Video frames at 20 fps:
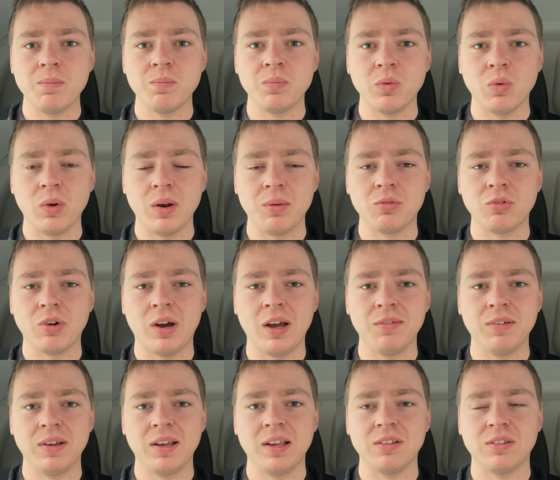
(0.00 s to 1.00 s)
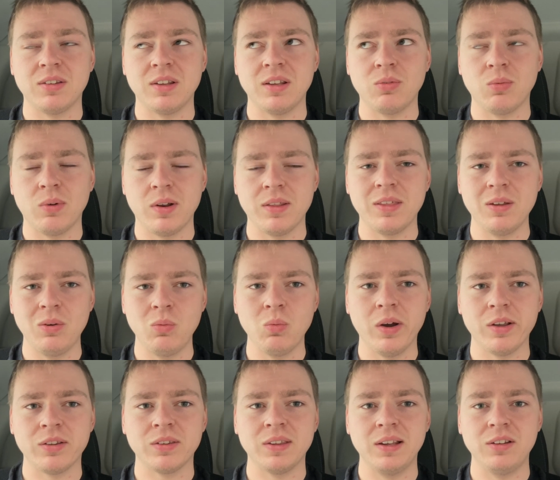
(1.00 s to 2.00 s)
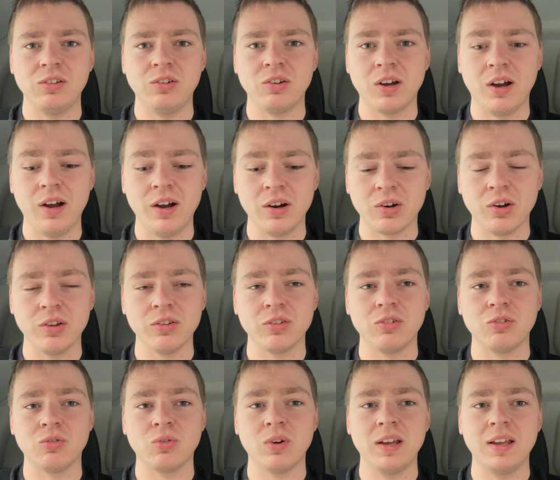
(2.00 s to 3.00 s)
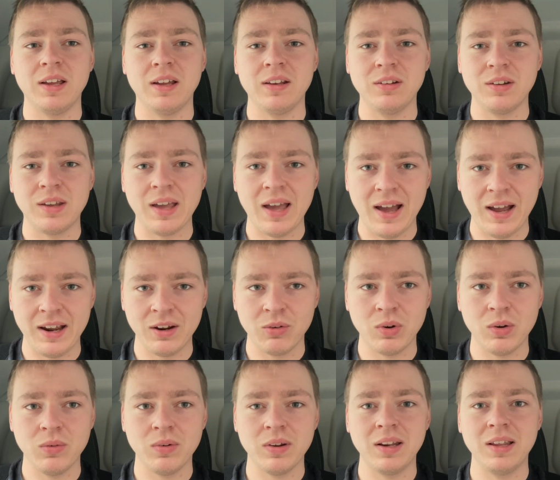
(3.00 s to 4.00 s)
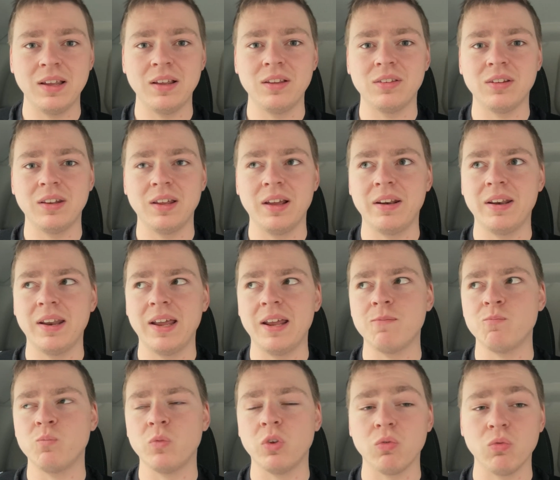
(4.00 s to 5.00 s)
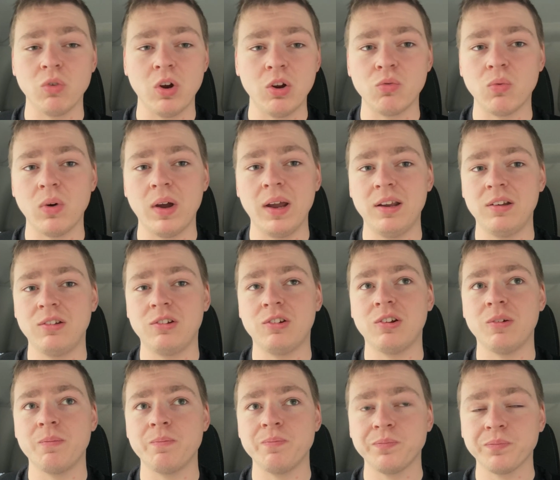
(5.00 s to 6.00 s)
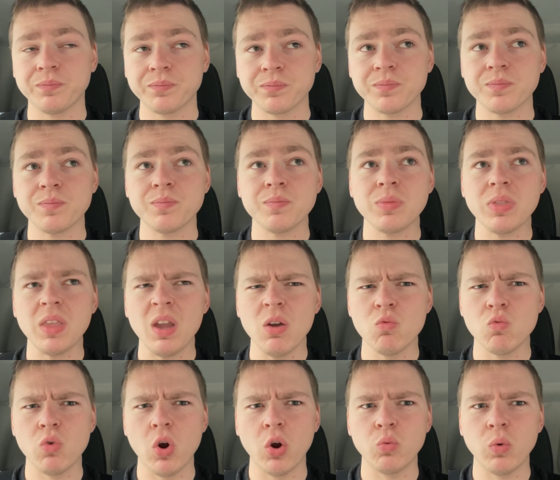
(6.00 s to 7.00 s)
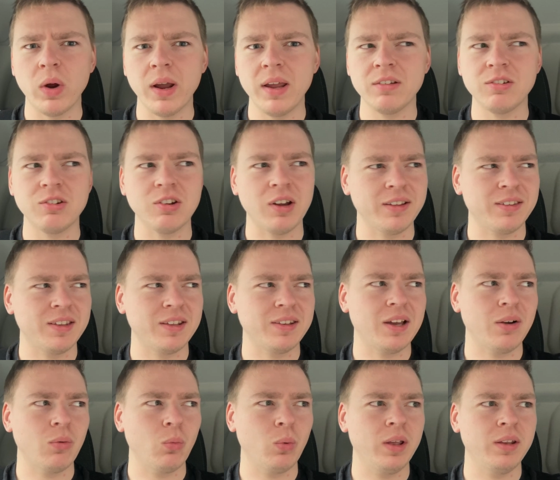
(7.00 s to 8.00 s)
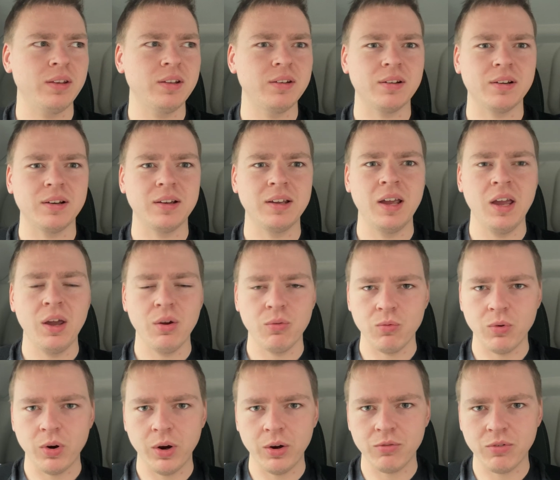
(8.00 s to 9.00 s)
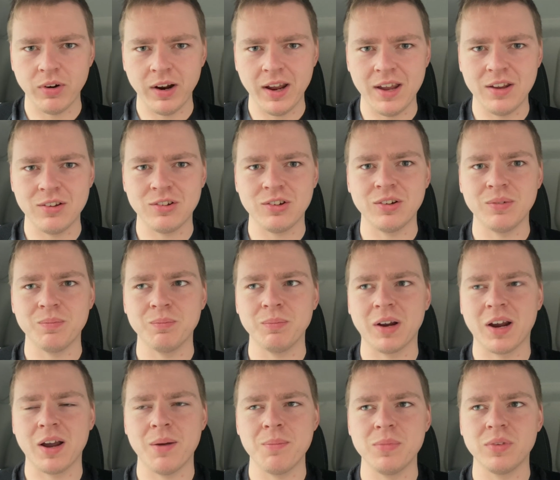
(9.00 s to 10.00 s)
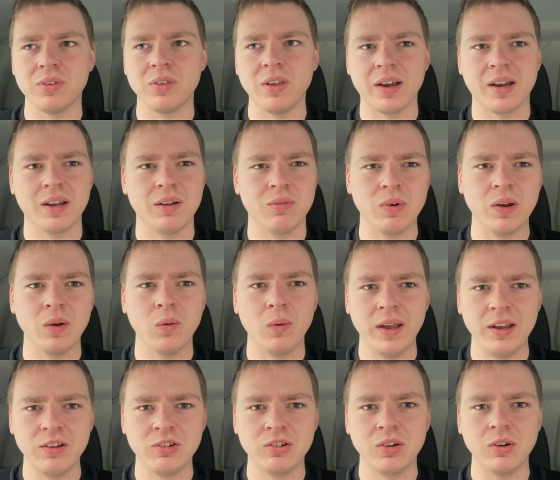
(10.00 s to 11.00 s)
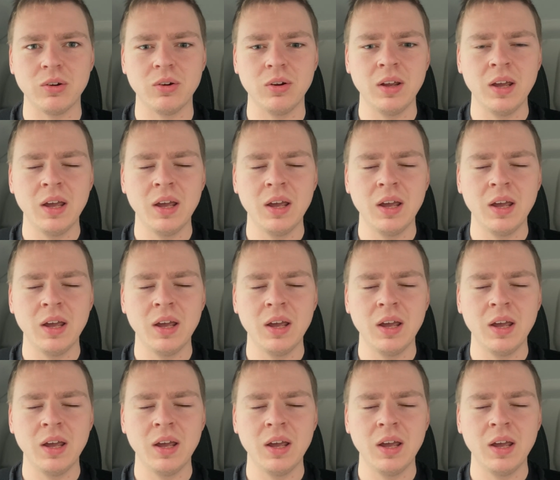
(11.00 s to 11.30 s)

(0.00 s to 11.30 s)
when I'm driving, it's one of the worst things. You can't concentrate and you get angry really easily, and then road rage, I said that weird, didn't I? Road rage becomes like a real issue.